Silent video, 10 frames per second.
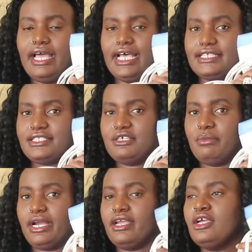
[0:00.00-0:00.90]
A
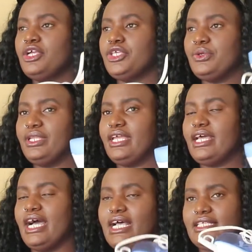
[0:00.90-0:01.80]
steamer. You need
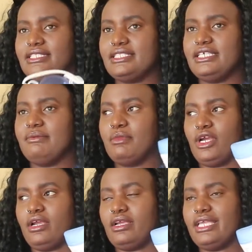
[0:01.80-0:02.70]
a steamer.